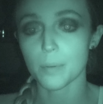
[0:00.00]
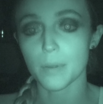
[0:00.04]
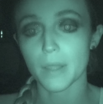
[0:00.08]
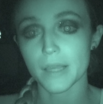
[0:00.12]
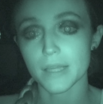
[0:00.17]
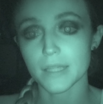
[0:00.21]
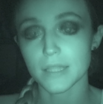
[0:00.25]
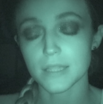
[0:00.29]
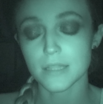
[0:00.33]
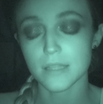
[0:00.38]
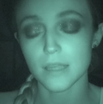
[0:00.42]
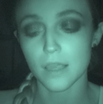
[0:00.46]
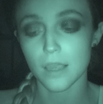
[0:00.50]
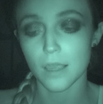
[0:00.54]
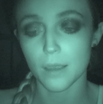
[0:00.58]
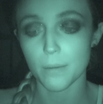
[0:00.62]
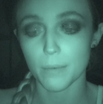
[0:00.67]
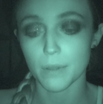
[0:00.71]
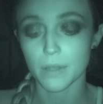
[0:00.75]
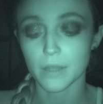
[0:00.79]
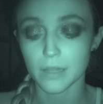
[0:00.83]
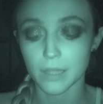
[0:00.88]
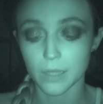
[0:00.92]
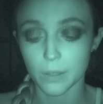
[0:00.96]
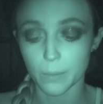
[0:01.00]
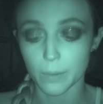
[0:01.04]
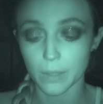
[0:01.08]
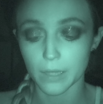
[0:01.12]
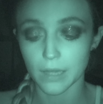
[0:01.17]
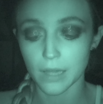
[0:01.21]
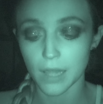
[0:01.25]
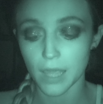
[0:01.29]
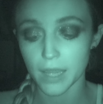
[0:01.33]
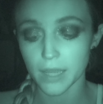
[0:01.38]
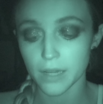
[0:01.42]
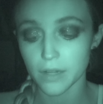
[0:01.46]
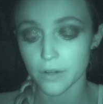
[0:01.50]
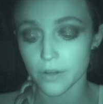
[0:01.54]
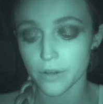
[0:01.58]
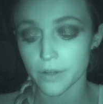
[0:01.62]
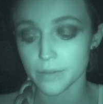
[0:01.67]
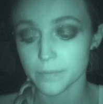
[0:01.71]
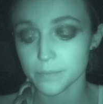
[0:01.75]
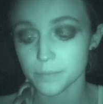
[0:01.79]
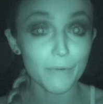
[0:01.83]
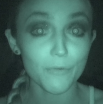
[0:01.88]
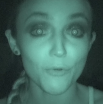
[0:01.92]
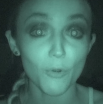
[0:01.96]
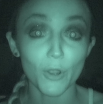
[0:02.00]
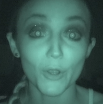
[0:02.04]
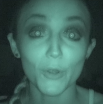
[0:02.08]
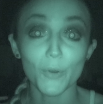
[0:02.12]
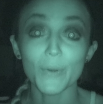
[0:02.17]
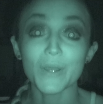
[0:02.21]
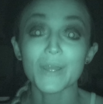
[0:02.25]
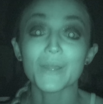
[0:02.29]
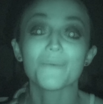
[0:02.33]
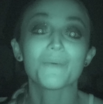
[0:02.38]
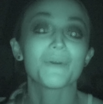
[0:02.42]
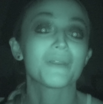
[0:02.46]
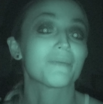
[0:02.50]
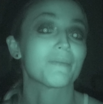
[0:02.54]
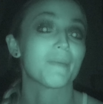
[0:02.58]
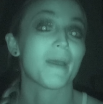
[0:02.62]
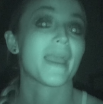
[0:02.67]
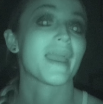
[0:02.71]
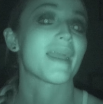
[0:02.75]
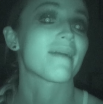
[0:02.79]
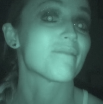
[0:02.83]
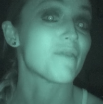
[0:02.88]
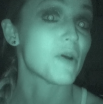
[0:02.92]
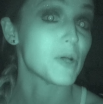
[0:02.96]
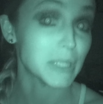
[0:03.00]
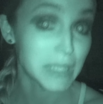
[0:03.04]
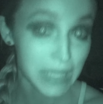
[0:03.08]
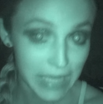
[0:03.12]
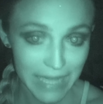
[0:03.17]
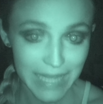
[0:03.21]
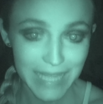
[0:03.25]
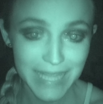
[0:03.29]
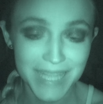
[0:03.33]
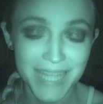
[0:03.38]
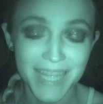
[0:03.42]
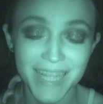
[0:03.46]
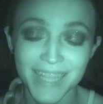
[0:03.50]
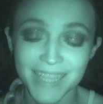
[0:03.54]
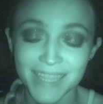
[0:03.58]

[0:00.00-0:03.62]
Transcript: apply some liquid liner before I go in with my falsies.